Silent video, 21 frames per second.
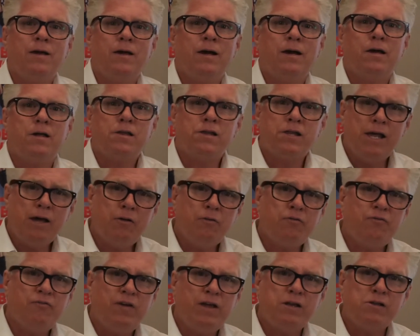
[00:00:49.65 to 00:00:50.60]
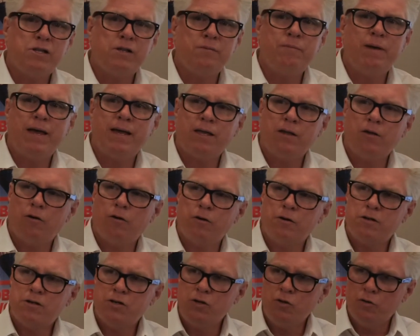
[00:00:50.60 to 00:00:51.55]
South facing
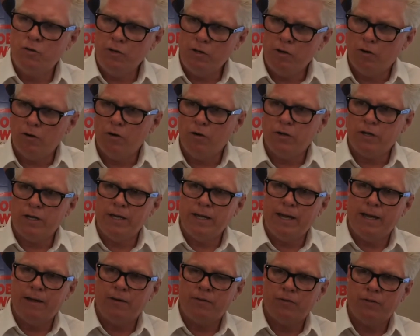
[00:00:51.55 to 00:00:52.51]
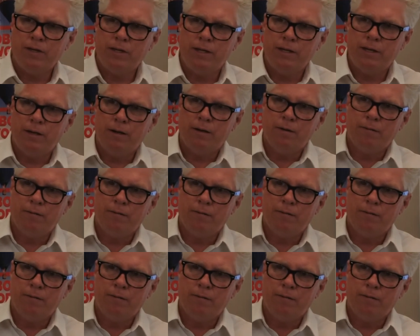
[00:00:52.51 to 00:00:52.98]
backyards too, you are looking at the